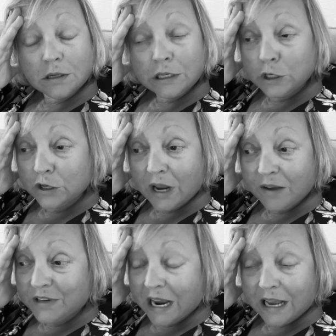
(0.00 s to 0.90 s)
You don't
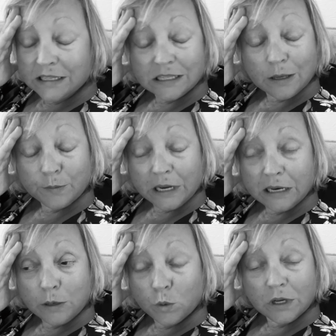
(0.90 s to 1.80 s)
have to ask them to
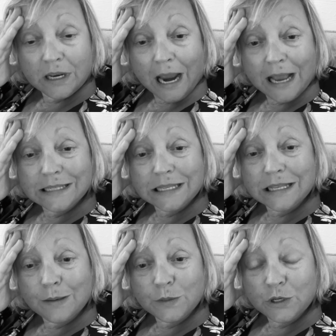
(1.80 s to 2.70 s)
anyone. Ask
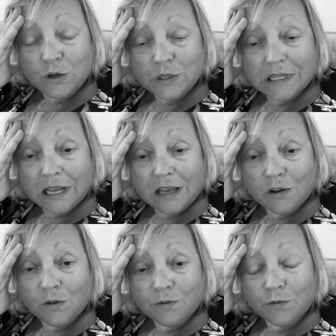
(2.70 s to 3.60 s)
them to
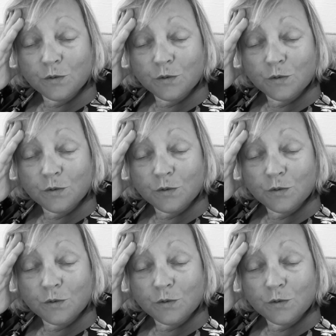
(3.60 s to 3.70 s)
yourself.